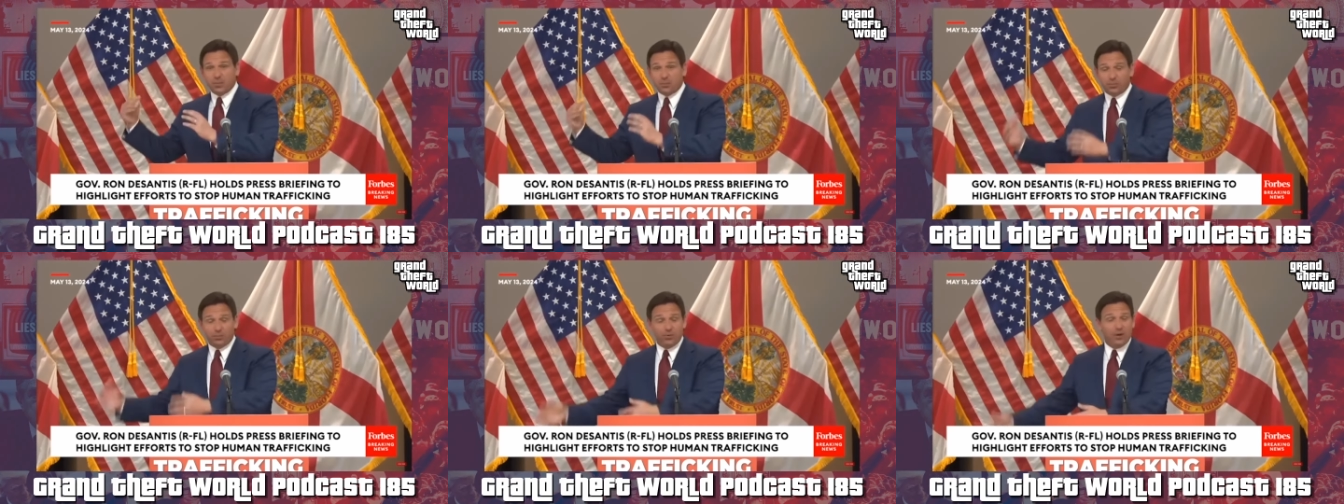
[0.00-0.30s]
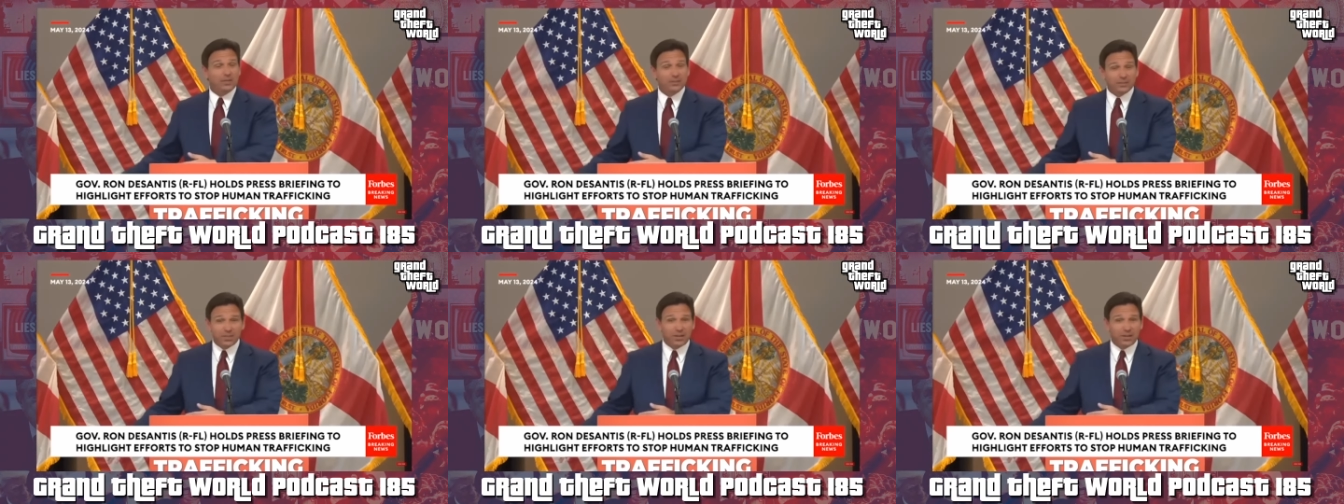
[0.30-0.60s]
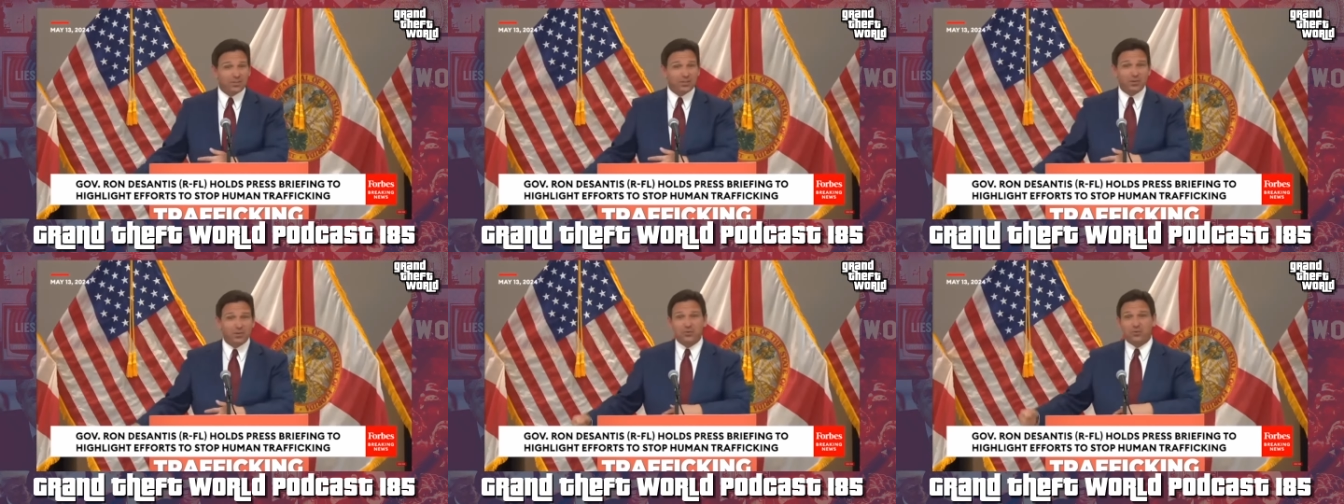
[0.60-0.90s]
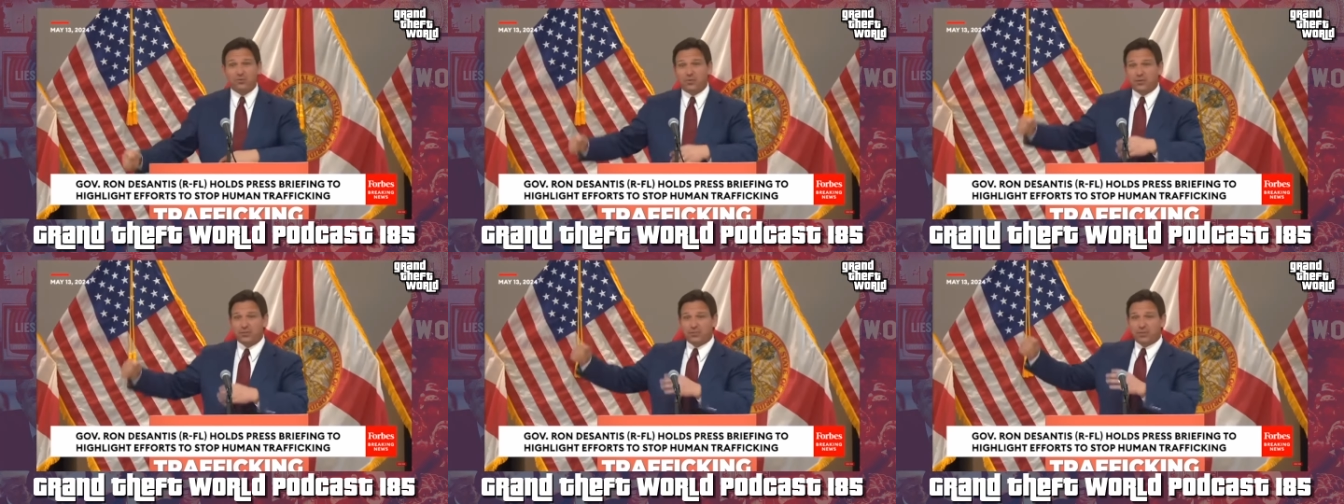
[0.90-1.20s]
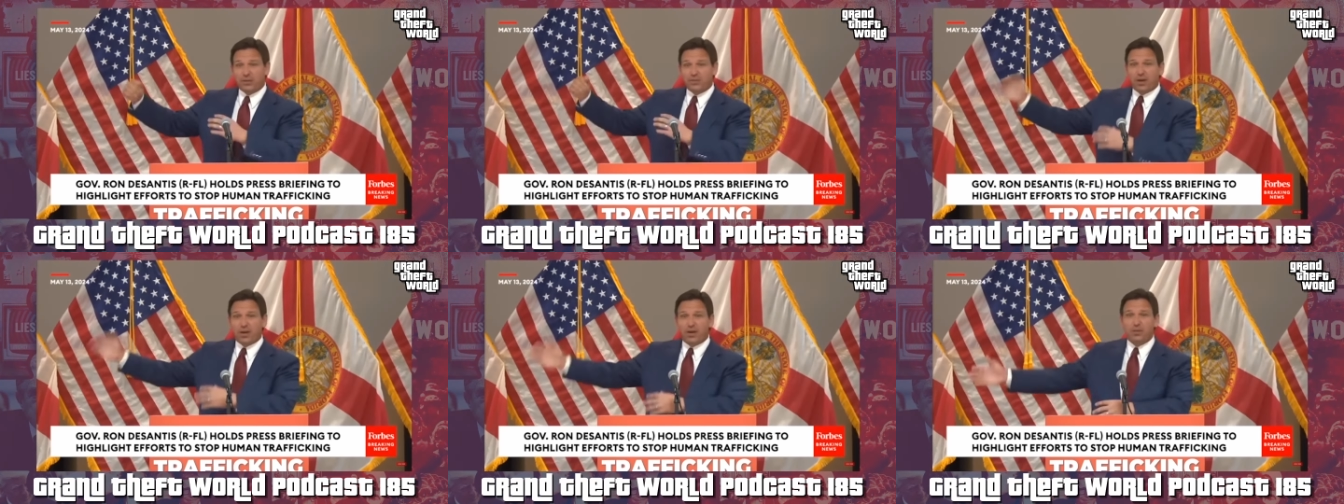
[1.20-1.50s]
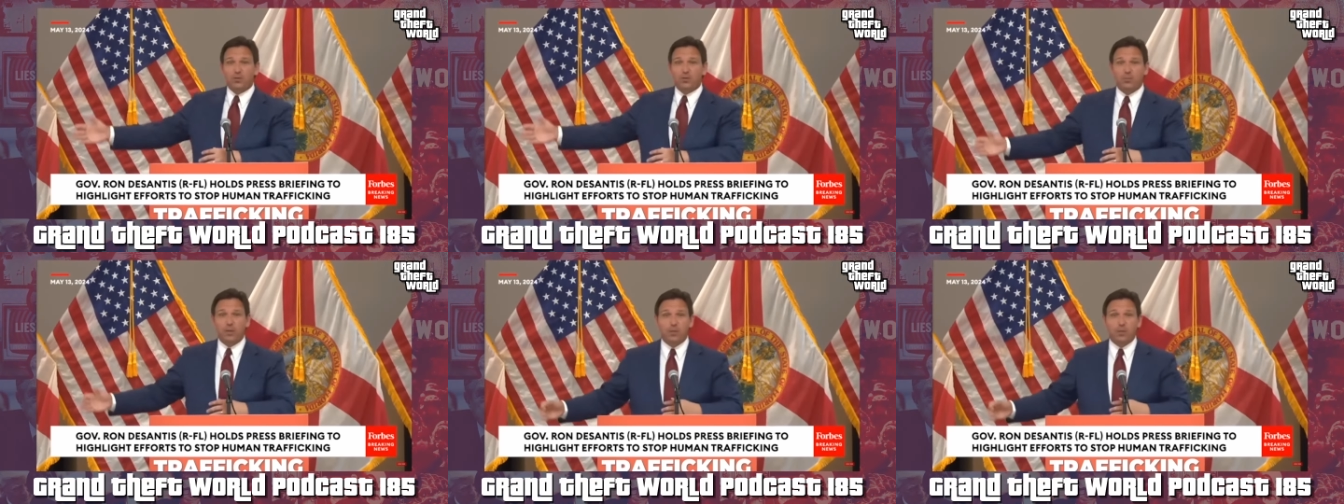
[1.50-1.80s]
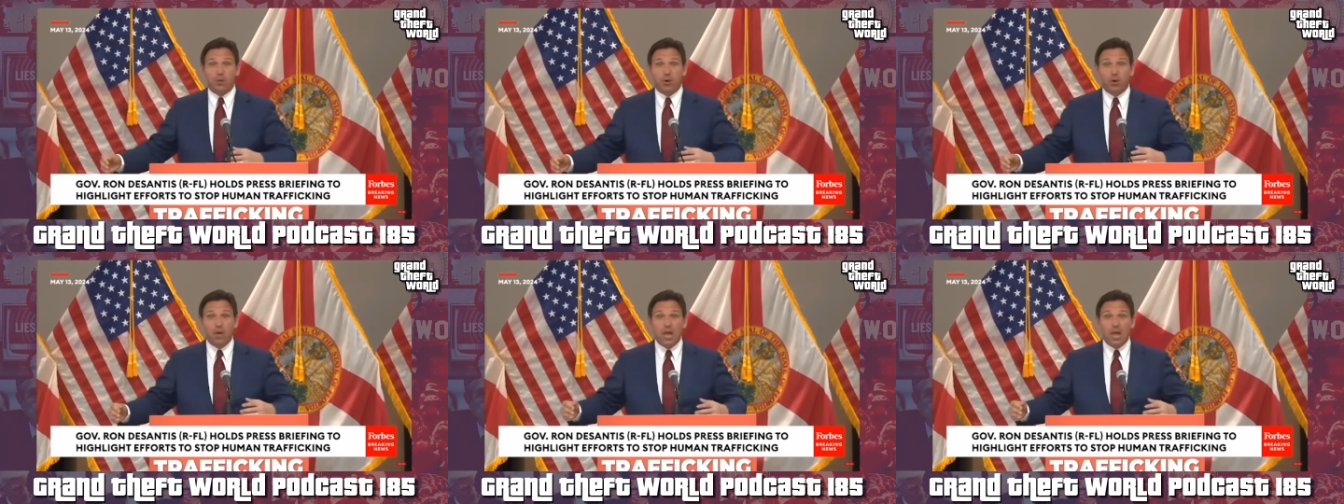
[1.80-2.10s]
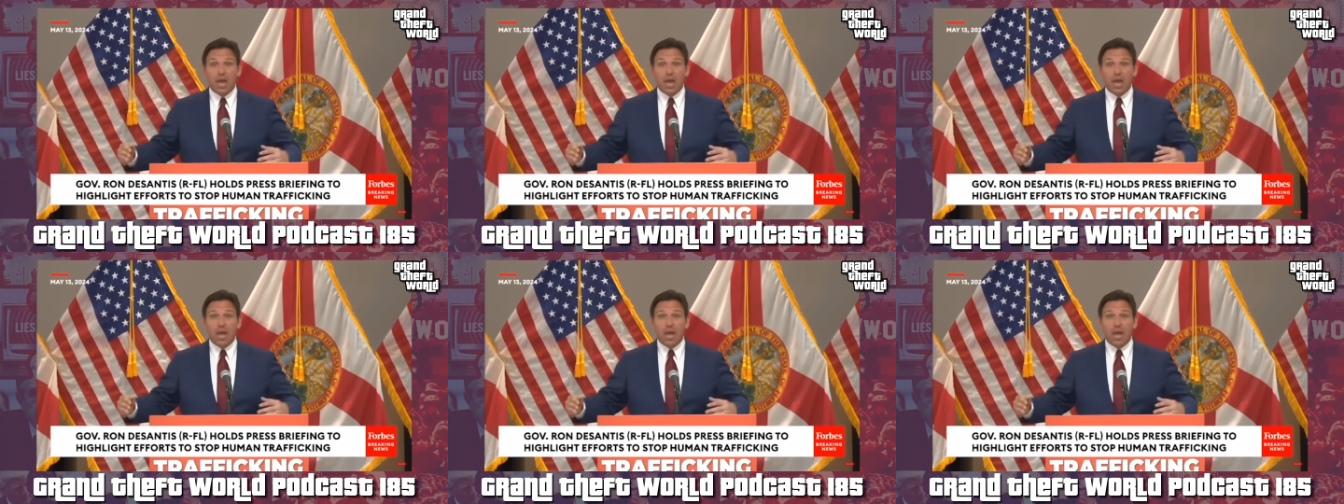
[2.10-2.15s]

the president of the university. I've got other people.